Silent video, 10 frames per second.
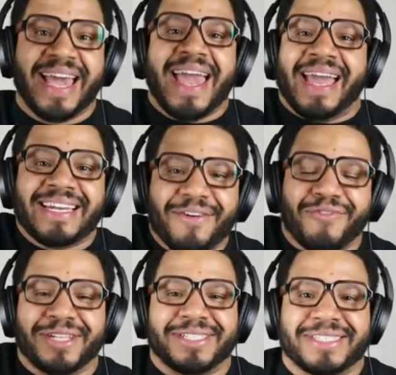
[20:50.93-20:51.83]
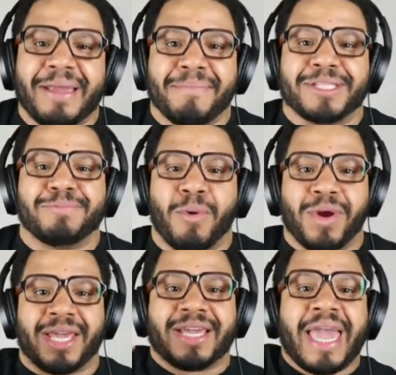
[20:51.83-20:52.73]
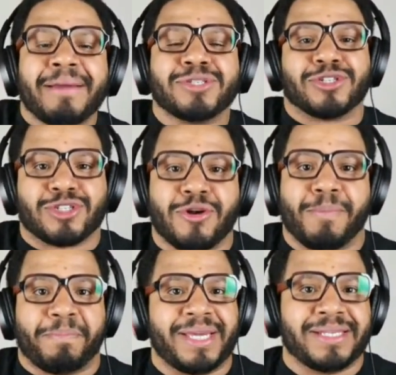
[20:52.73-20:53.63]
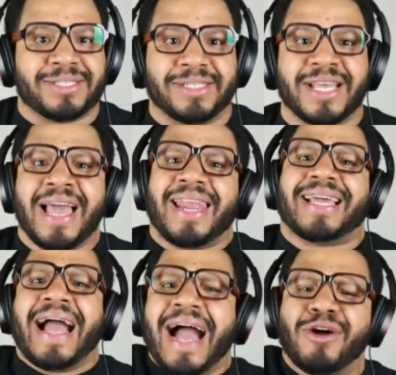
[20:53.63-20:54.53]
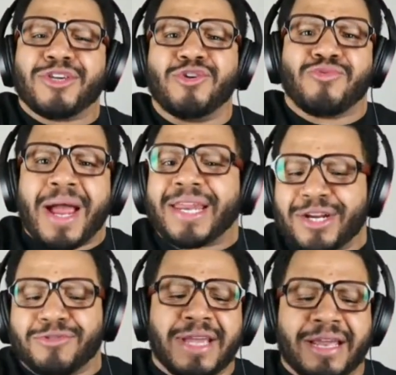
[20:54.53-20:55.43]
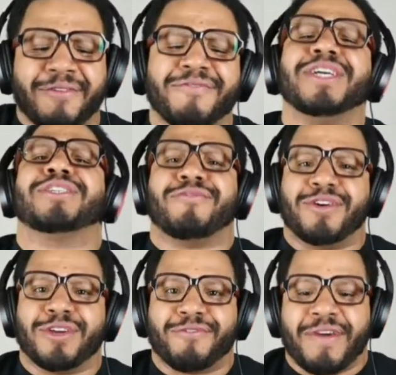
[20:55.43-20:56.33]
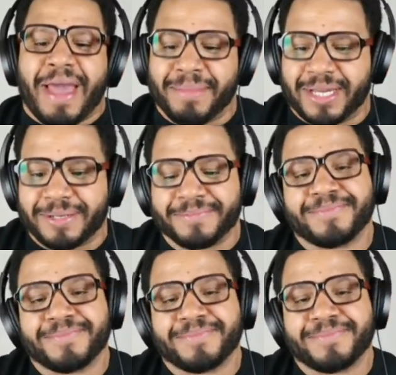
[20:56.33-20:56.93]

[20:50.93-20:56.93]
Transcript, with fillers: and different statements, but when it came to certain pieces, like how do you write and create a vision for your family?